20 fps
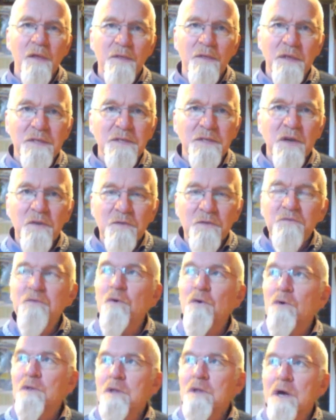These are the
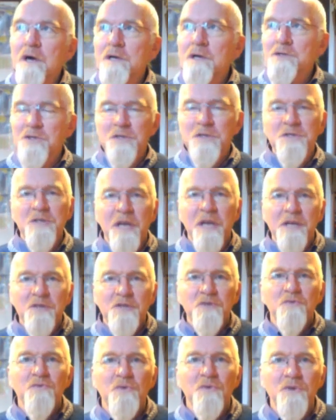four largest
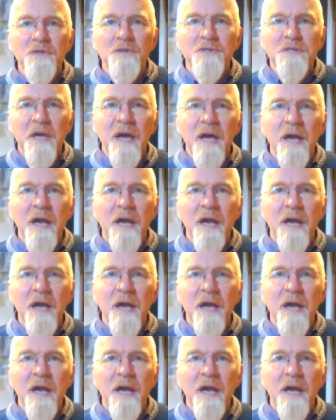asteroids,